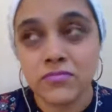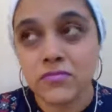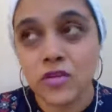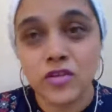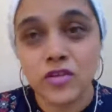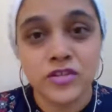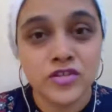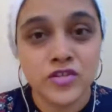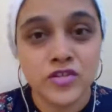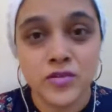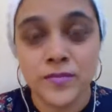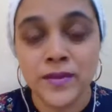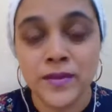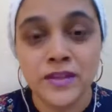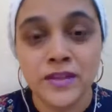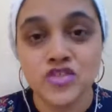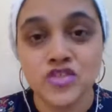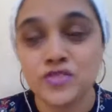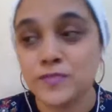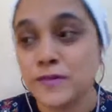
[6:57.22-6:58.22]
on so
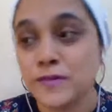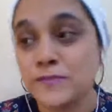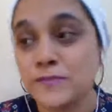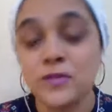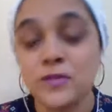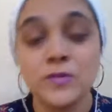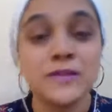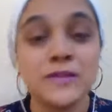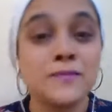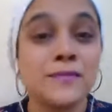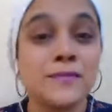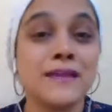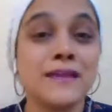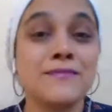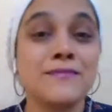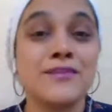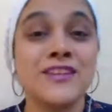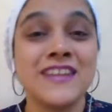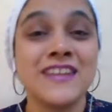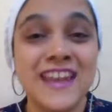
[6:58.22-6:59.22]
much. People will
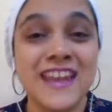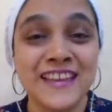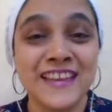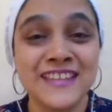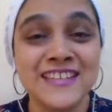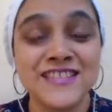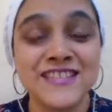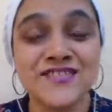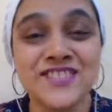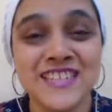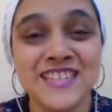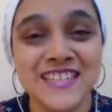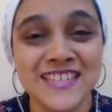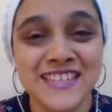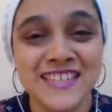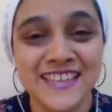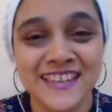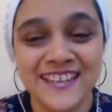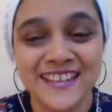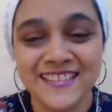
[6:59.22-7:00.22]
blame on negativity
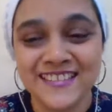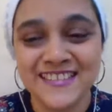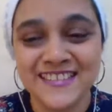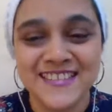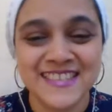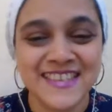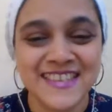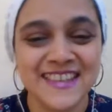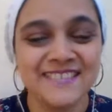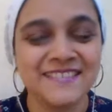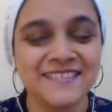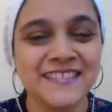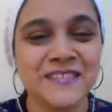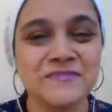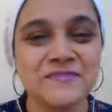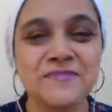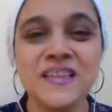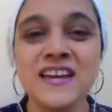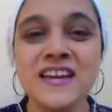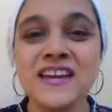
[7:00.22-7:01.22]
that others send them.